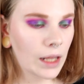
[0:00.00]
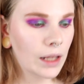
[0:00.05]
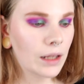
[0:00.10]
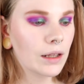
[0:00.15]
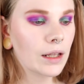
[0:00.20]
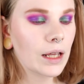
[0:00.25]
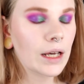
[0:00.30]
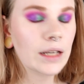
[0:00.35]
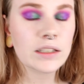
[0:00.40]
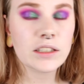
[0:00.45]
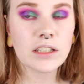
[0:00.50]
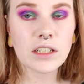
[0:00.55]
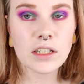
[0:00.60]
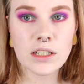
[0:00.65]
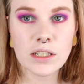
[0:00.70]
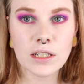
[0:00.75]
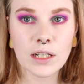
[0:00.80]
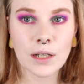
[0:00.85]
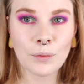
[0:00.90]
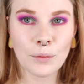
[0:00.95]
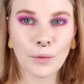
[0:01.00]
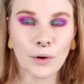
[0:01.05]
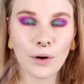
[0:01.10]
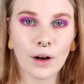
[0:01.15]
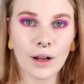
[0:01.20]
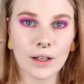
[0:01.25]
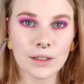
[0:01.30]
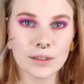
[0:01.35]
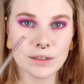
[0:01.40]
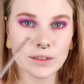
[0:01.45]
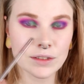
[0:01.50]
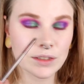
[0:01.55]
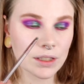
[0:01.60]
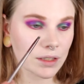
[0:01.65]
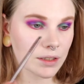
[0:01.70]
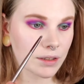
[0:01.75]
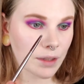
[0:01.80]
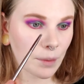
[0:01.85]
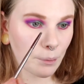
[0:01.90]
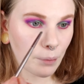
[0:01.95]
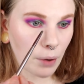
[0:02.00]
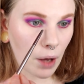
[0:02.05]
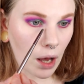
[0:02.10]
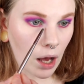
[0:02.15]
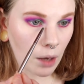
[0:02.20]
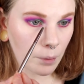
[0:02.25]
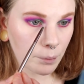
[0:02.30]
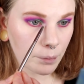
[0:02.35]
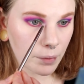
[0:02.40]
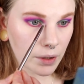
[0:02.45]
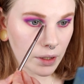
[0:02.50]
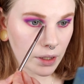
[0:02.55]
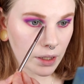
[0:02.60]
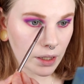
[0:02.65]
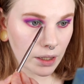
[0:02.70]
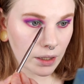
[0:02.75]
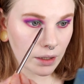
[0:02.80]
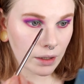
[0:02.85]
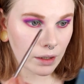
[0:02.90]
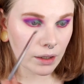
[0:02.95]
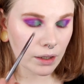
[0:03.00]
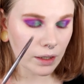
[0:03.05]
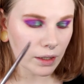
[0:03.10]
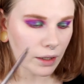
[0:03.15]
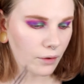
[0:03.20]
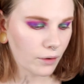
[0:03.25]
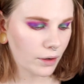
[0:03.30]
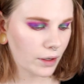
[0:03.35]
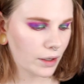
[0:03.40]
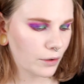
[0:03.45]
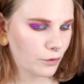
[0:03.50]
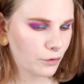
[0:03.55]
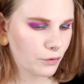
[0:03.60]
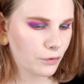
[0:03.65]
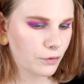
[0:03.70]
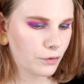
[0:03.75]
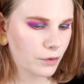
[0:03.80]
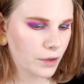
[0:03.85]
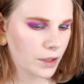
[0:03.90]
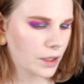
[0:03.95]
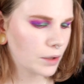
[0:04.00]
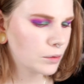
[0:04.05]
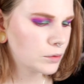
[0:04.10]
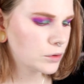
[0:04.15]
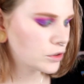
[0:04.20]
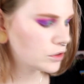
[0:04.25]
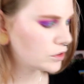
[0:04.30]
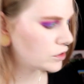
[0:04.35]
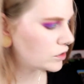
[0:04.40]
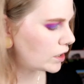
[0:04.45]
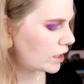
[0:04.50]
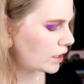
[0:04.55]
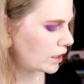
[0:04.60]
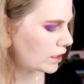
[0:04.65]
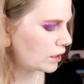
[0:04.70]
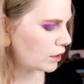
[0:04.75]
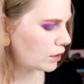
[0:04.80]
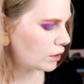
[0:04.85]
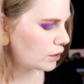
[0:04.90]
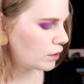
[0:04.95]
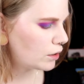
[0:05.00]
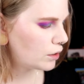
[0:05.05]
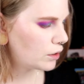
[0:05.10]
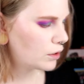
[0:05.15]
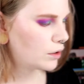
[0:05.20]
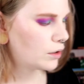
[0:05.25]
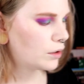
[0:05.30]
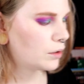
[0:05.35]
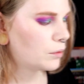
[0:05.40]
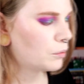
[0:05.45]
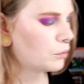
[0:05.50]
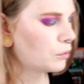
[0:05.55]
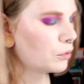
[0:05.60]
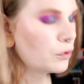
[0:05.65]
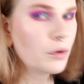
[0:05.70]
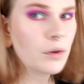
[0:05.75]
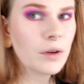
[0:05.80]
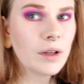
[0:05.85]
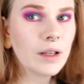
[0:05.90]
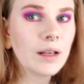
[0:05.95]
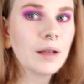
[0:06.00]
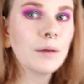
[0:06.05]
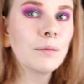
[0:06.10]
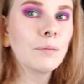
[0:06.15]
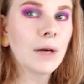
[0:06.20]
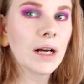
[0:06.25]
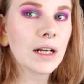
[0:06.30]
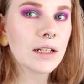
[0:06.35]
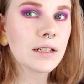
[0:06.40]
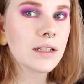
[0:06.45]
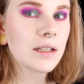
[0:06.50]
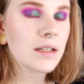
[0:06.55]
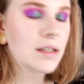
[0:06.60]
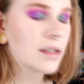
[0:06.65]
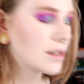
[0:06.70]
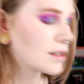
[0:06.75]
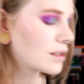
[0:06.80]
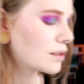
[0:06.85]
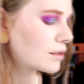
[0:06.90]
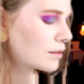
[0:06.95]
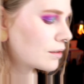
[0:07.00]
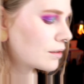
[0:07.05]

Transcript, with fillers: light shimmer and just pop it in here. And I think I want to take pretty much